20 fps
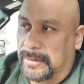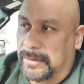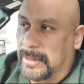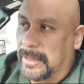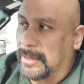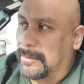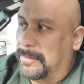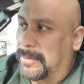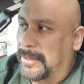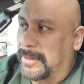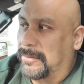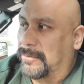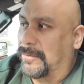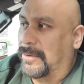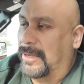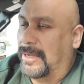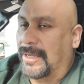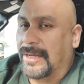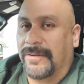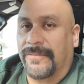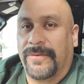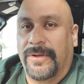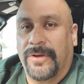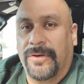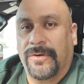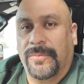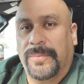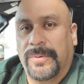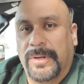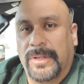going to be the weekend of
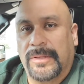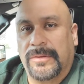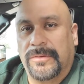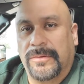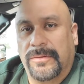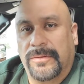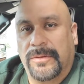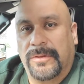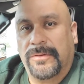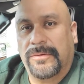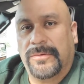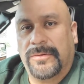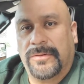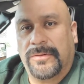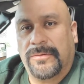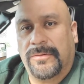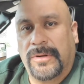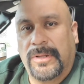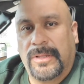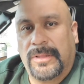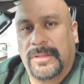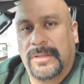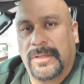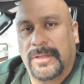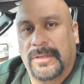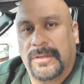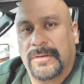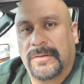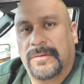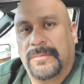opening. So those 3
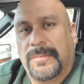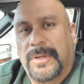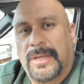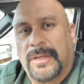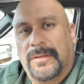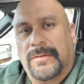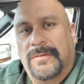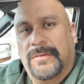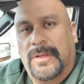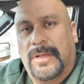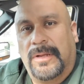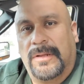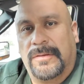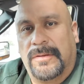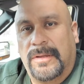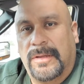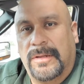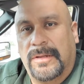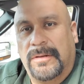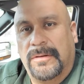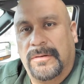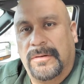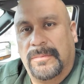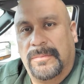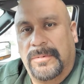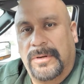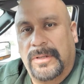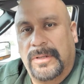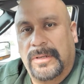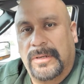things. Mike Gonzalez, how you
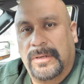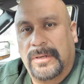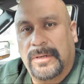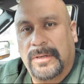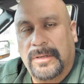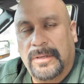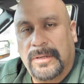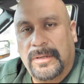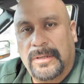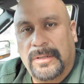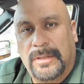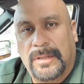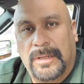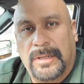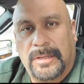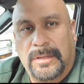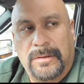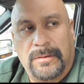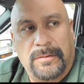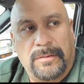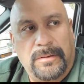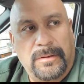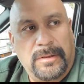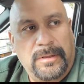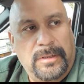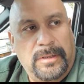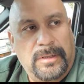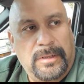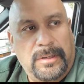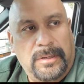doing, brother? Thank you.
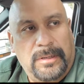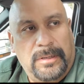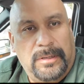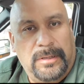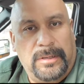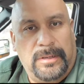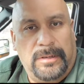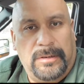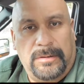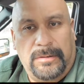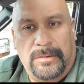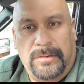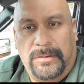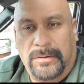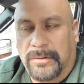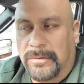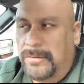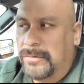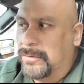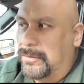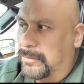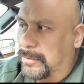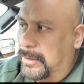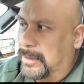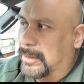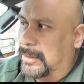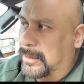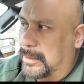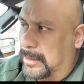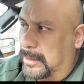You know, those
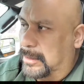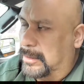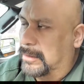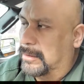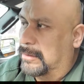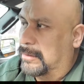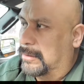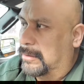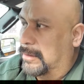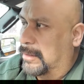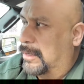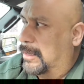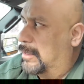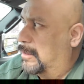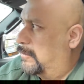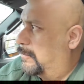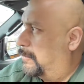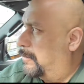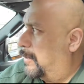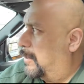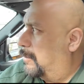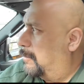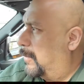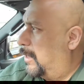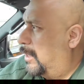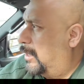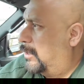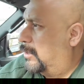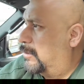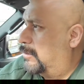3 things have been
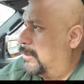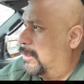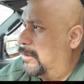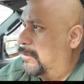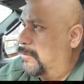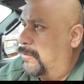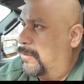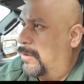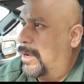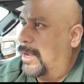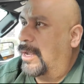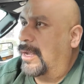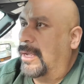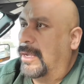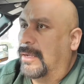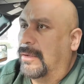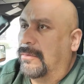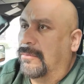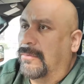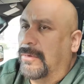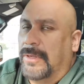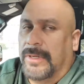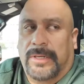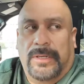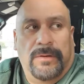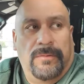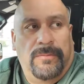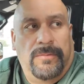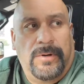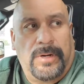major in why we
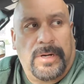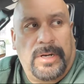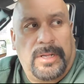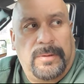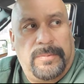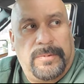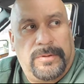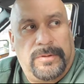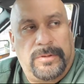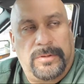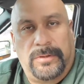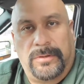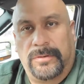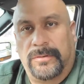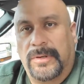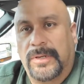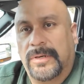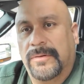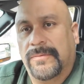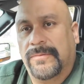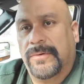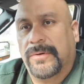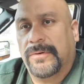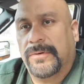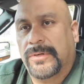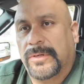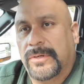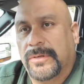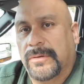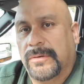weren't able to do a
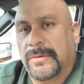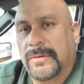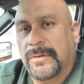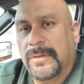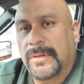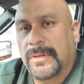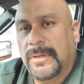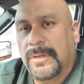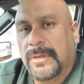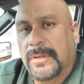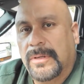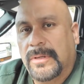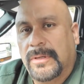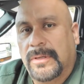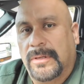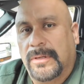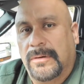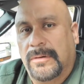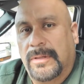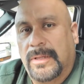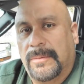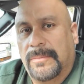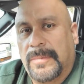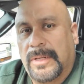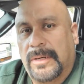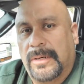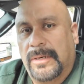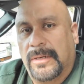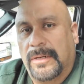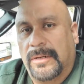devotional. You know, that
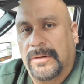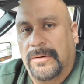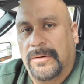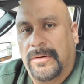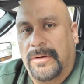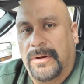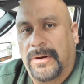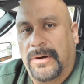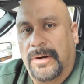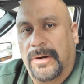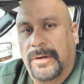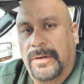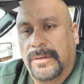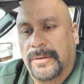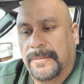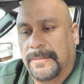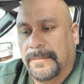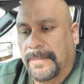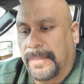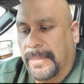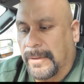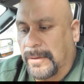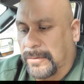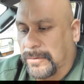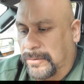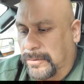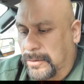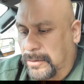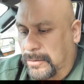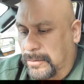made it a little hard.
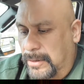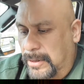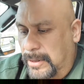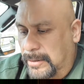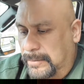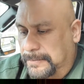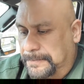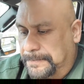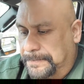So